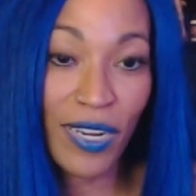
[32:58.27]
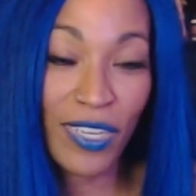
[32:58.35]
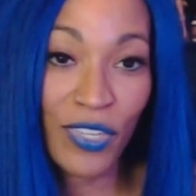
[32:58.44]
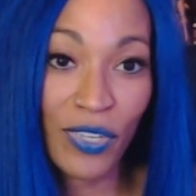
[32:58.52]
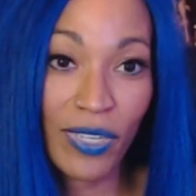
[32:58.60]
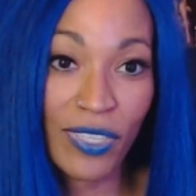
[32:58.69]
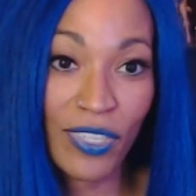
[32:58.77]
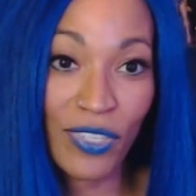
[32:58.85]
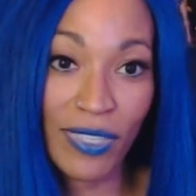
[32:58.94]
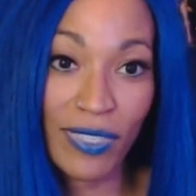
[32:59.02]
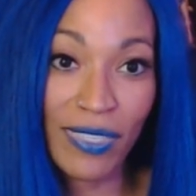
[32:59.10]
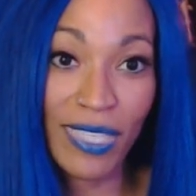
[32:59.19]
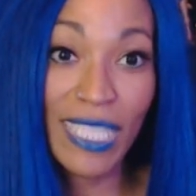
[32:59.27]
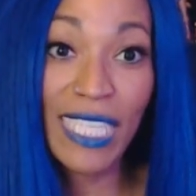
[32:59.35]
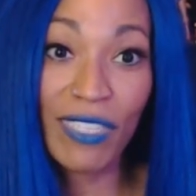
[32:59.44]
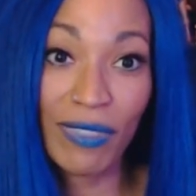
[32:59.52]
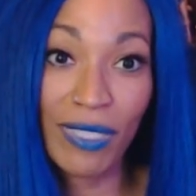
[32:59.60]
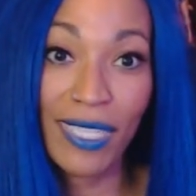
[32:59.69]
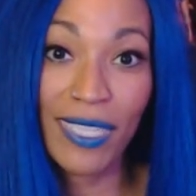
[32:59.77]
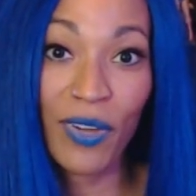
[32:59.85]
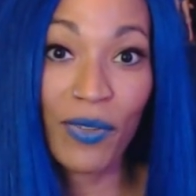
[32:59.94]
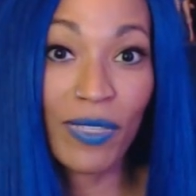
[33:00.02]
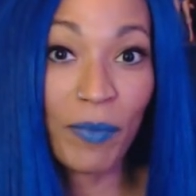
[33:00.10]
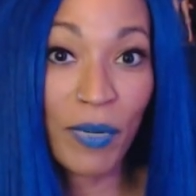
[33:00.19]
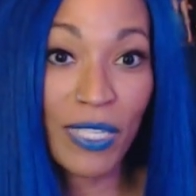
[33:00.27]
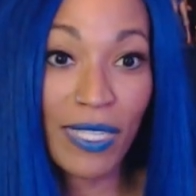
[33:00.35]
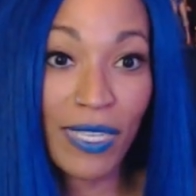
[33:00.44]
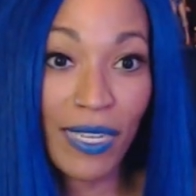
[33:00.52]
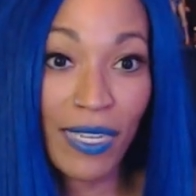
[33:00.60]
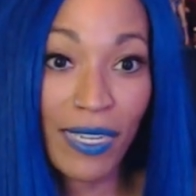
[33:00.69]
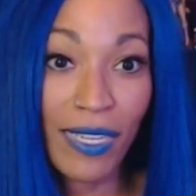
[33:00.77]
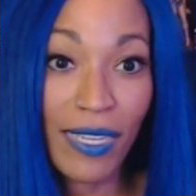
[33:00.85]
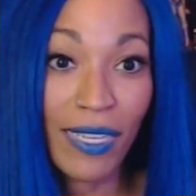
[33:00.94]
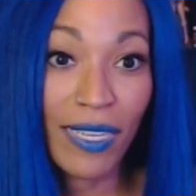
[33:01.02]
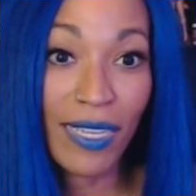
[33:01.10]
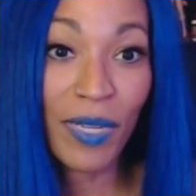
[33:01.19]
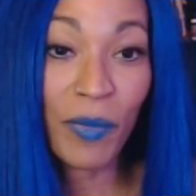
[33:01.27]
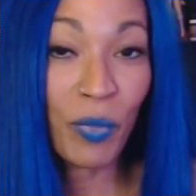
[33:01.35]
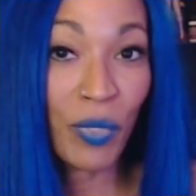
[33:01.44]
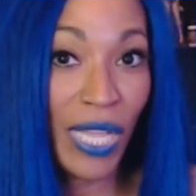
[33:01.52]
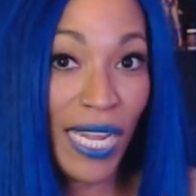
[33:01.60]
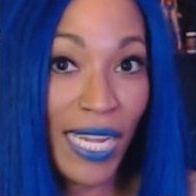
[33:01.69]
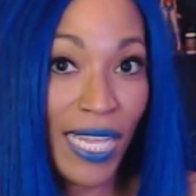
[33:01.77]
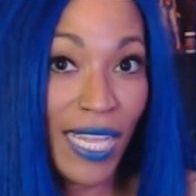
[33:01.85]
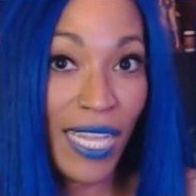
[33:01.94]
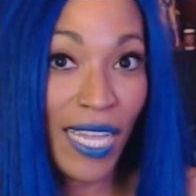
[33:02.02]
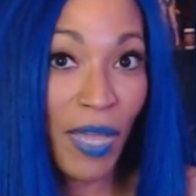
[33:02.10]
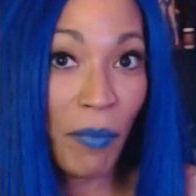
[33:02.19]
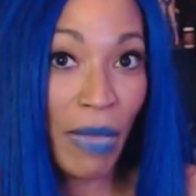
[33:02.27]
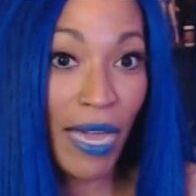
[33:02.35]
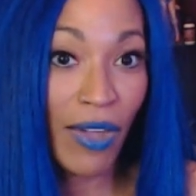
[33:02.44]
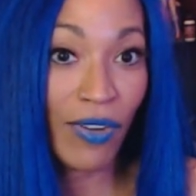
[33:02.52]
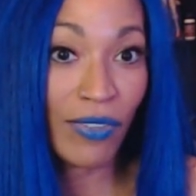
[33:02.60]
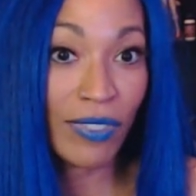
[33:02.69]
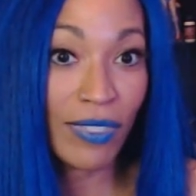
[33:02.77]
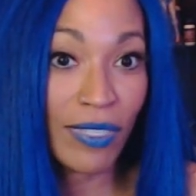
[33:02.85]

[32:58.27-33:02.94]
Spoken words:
You're literally the only person complaining about